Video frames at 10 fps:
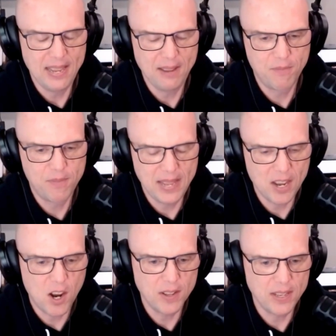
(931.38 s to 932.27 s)
they
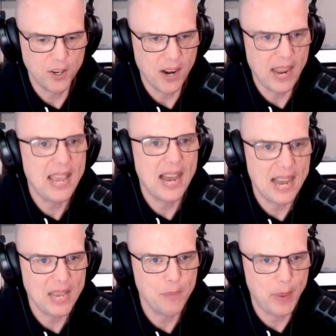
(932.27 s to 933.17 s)
call it your
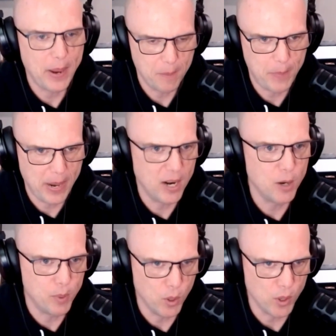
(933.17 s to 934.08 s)
AI pair
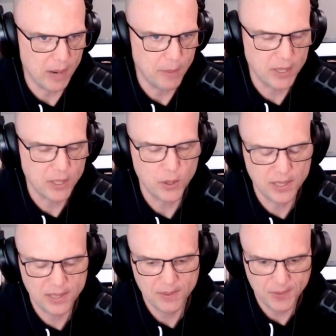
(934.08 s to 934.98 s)
programmer. So
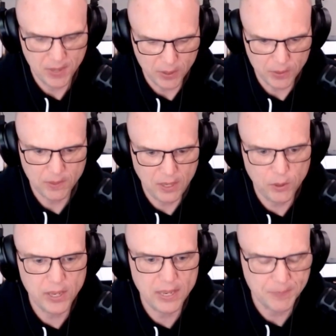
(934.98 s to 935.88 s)
it's,
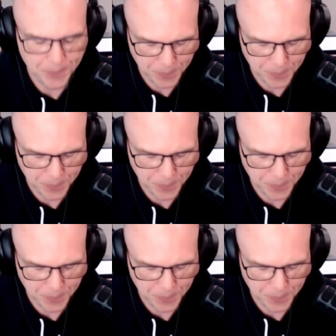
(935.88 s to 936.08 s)
using